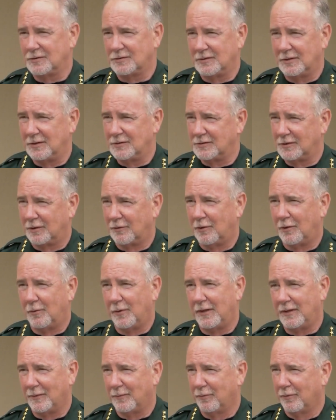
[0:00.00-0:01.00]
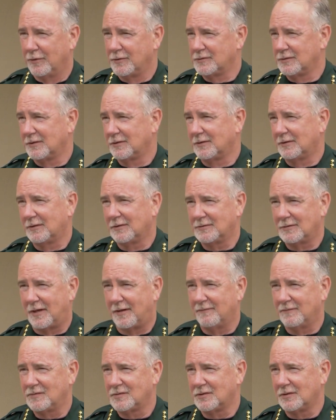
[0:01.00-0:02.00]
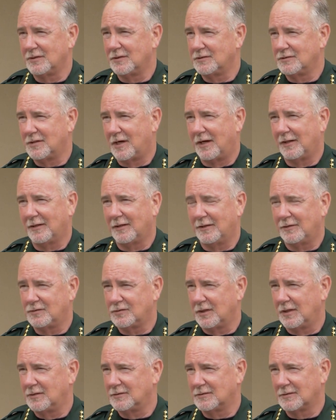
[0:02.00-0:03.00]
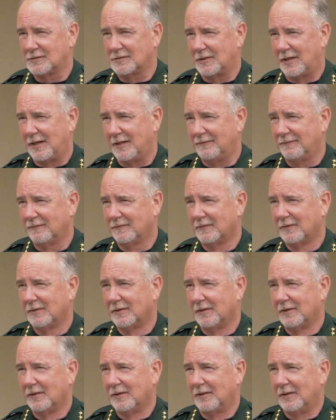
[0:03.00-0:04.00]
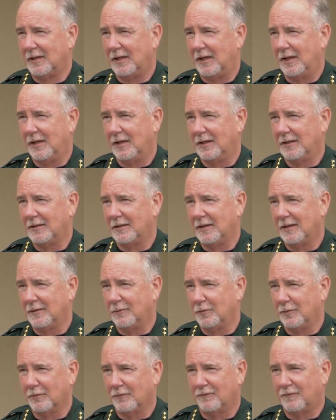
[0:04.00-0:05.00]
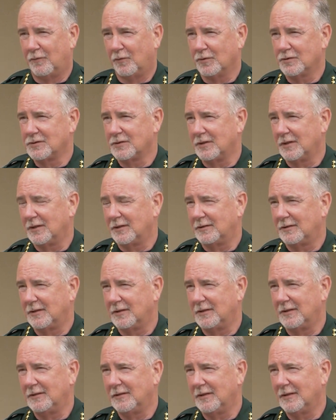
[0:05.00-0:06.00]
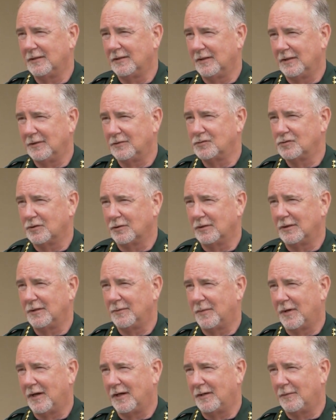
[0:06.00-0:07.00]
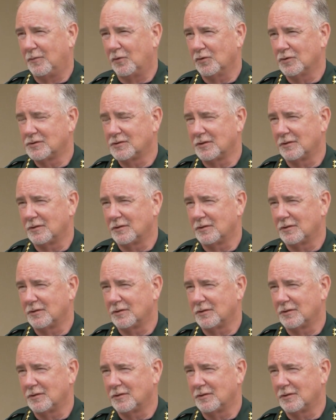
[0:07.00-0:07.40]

just needs to go away to prison, because obviously he's not going to change his life. And uh, we were fortunate that he didn't injure anybody more